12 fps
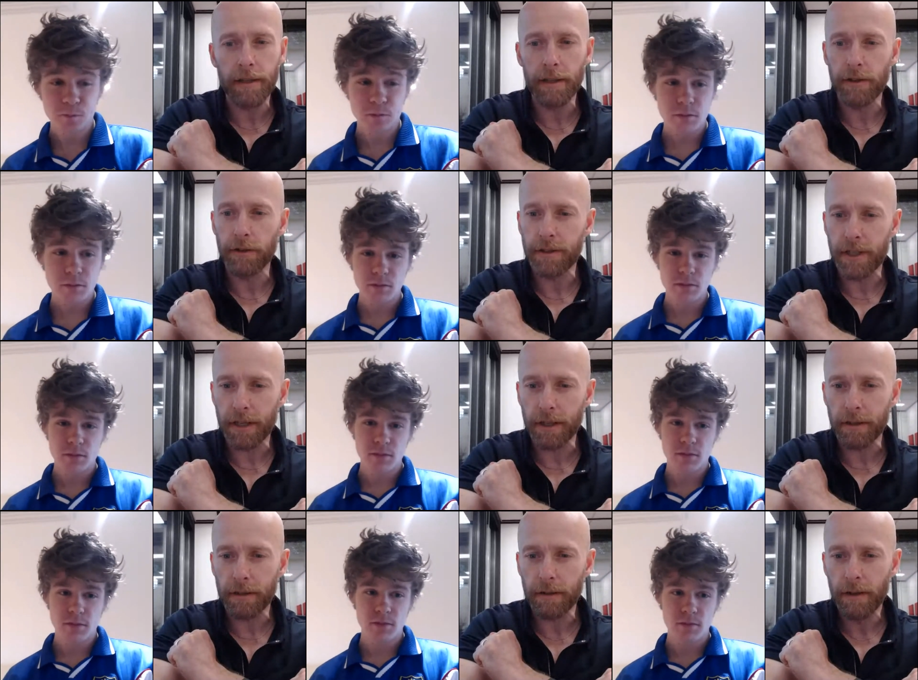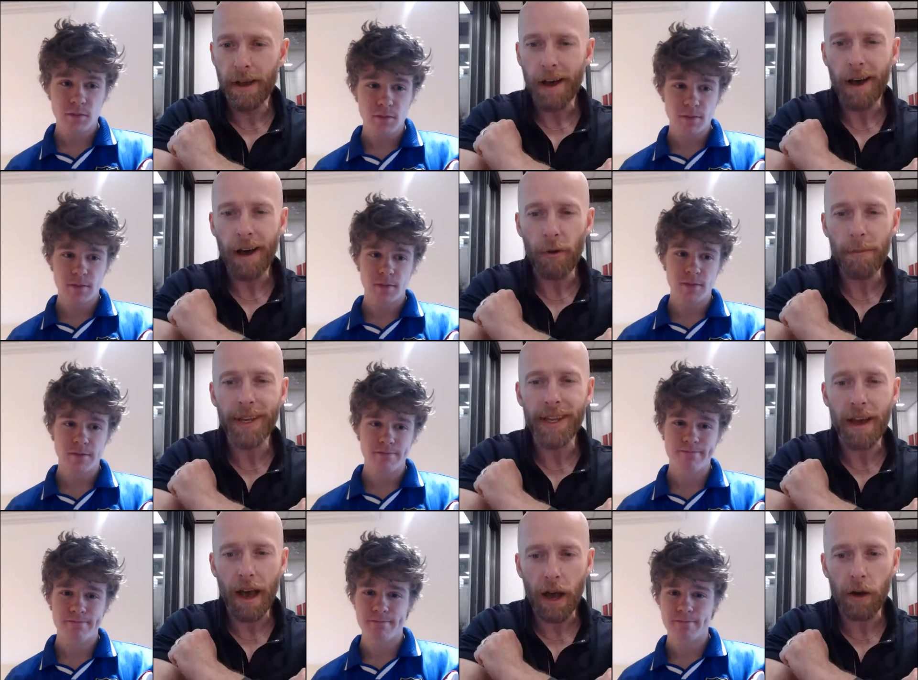Speaker 1: until you didn't? How
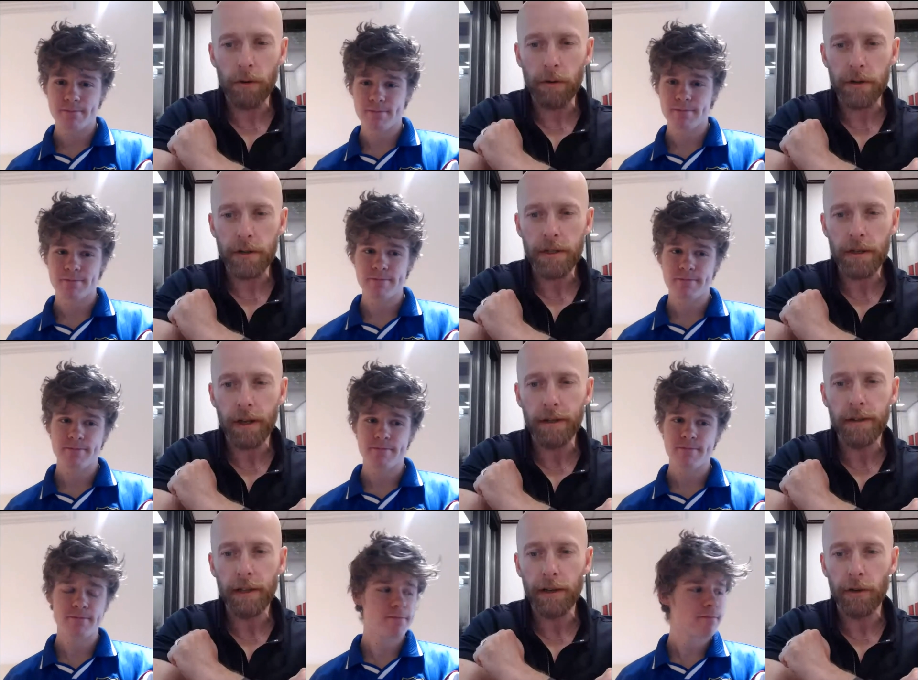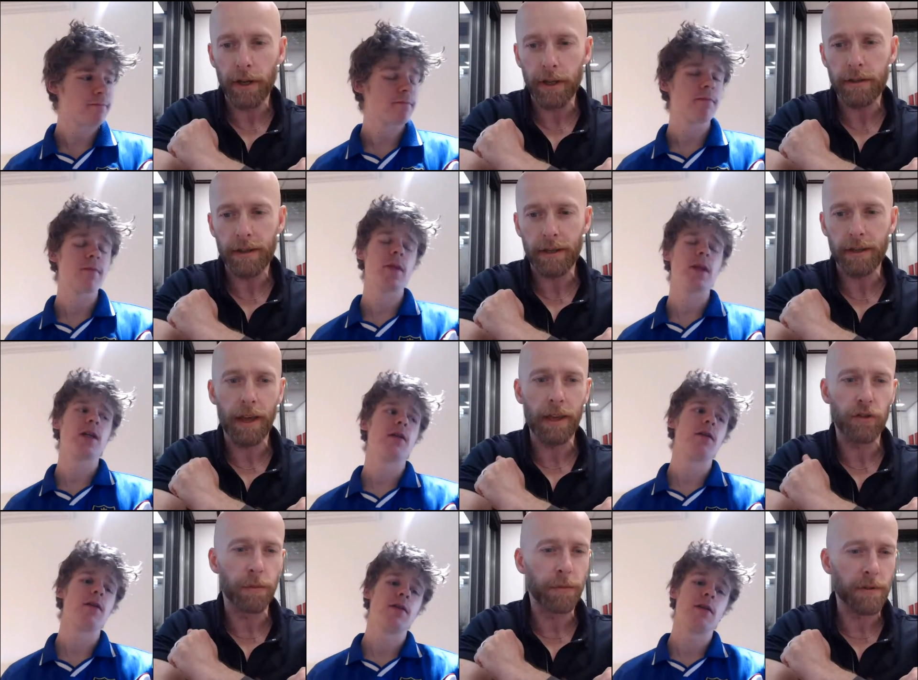many hours until you hit
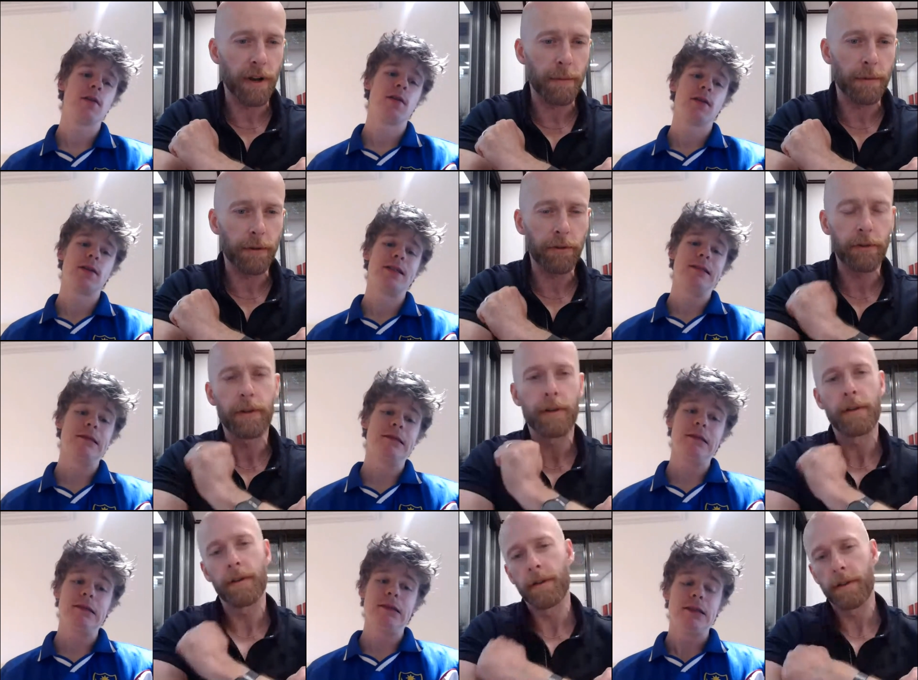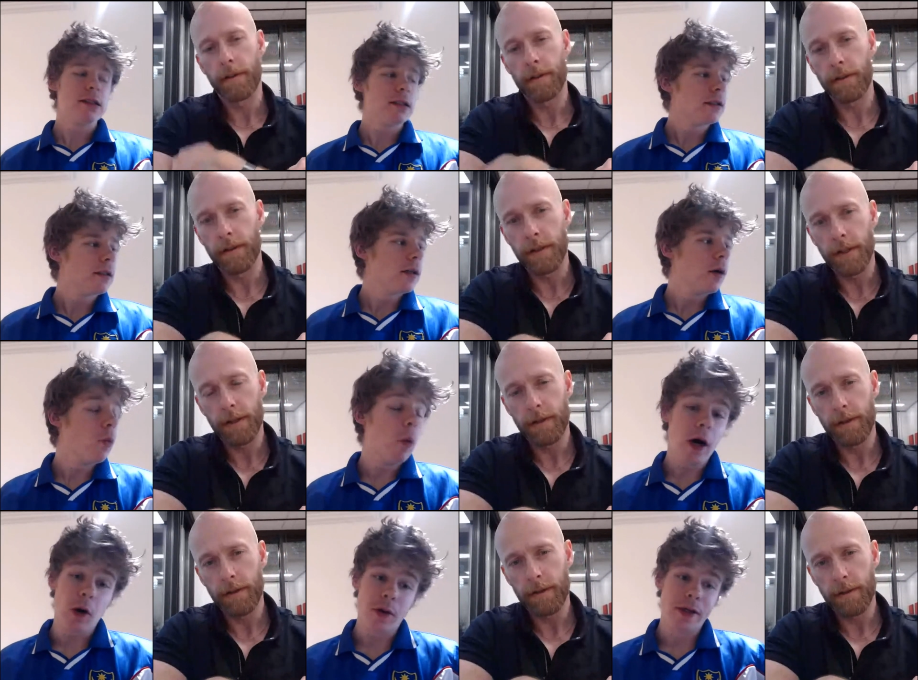10k subscribers?
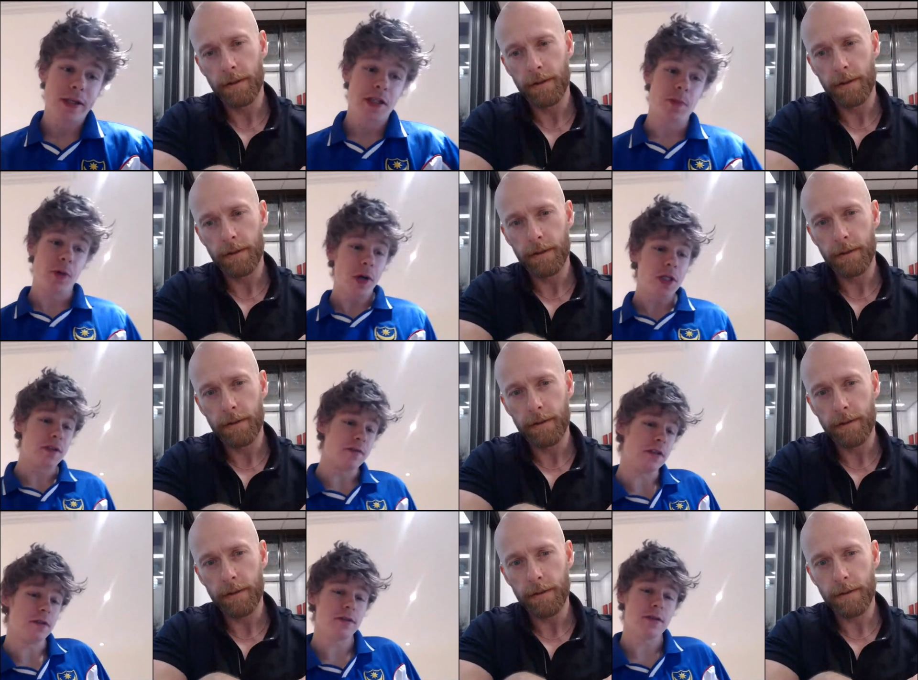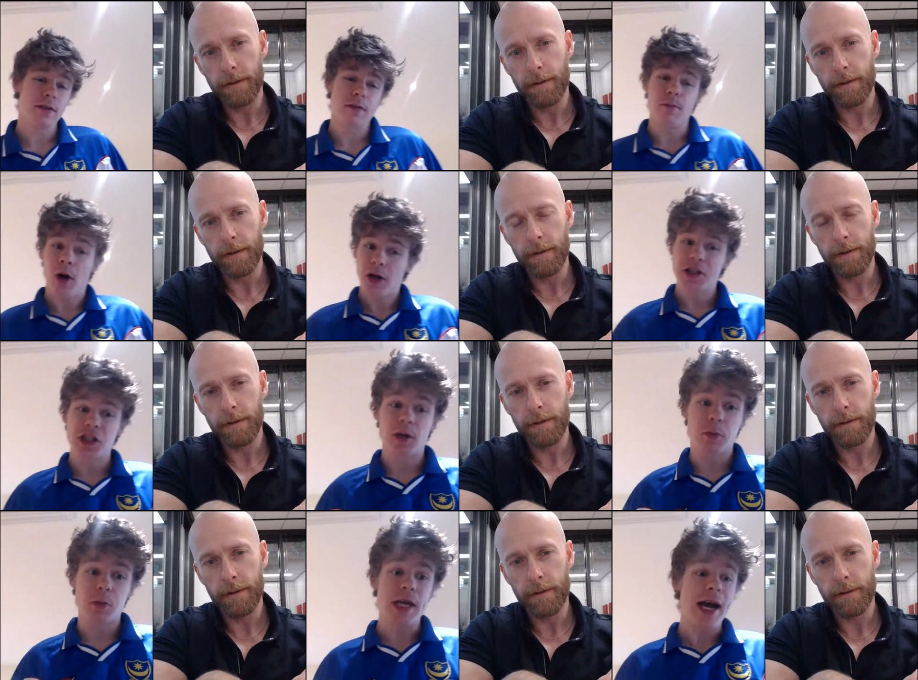
Speaker 2: Well, to be honest with you, market
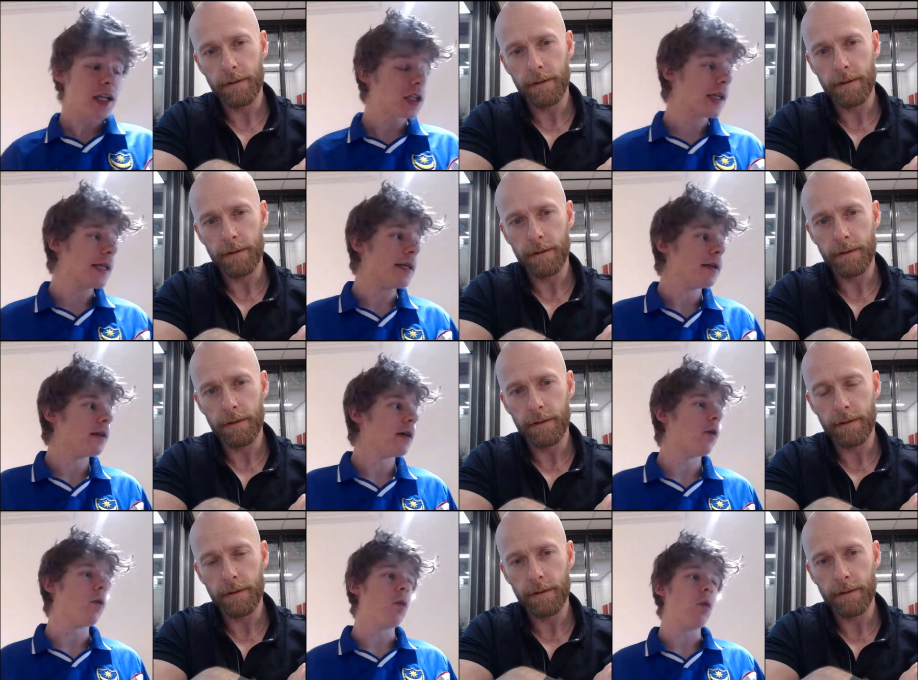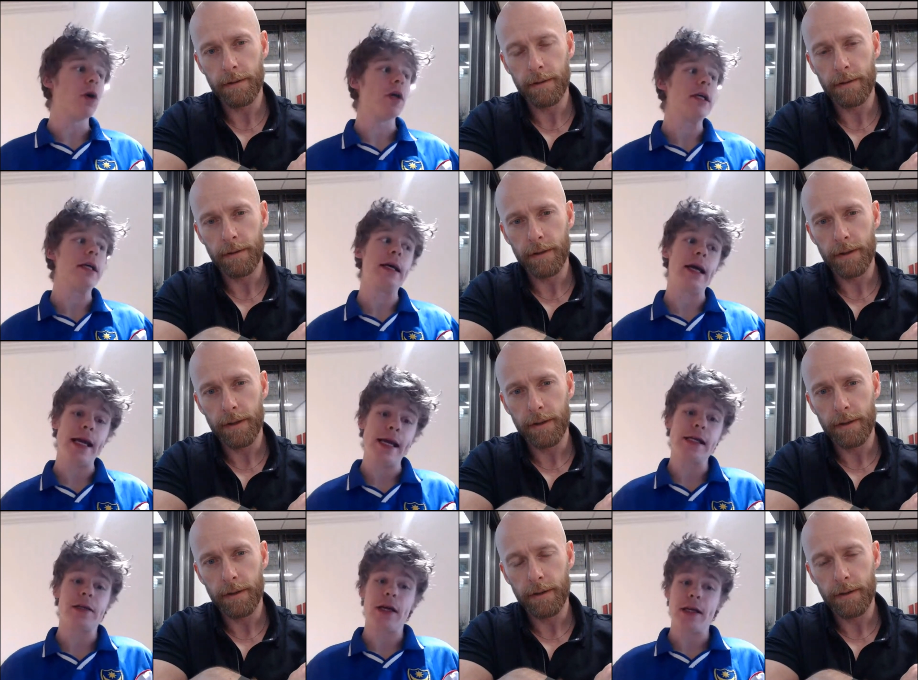examples actually it,
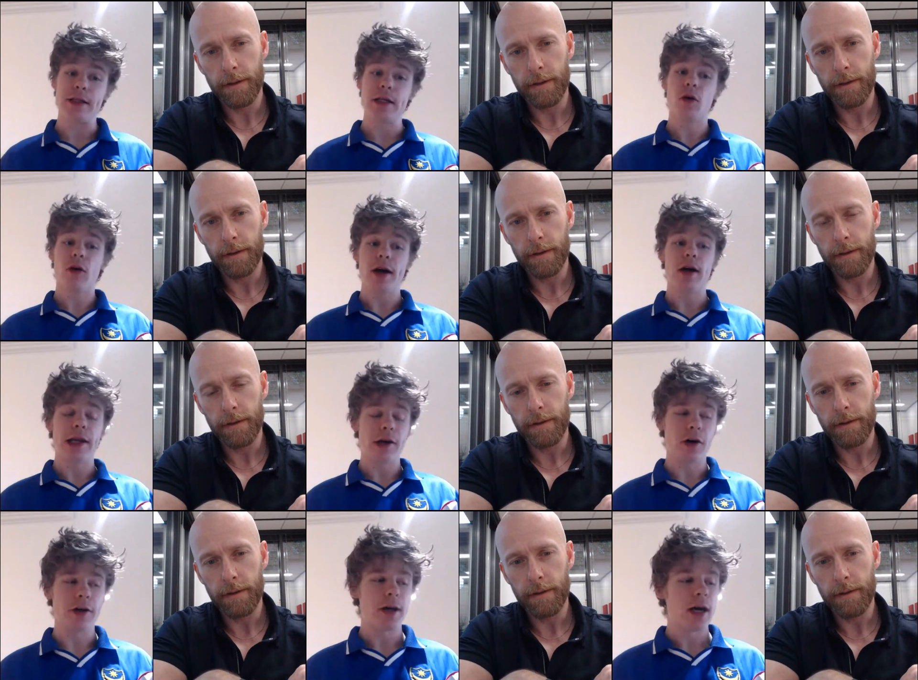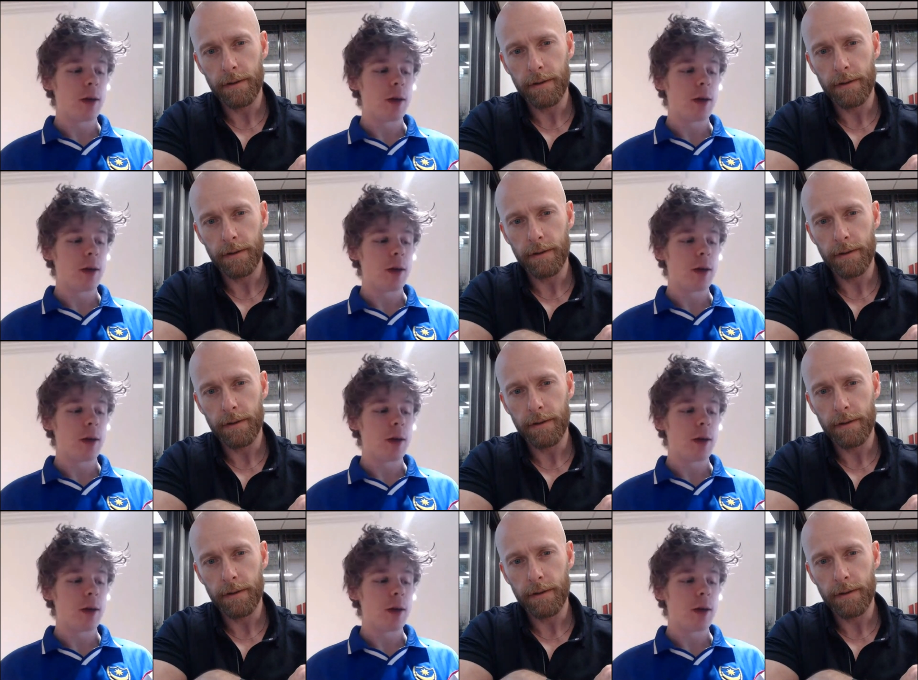it, it did all right early on.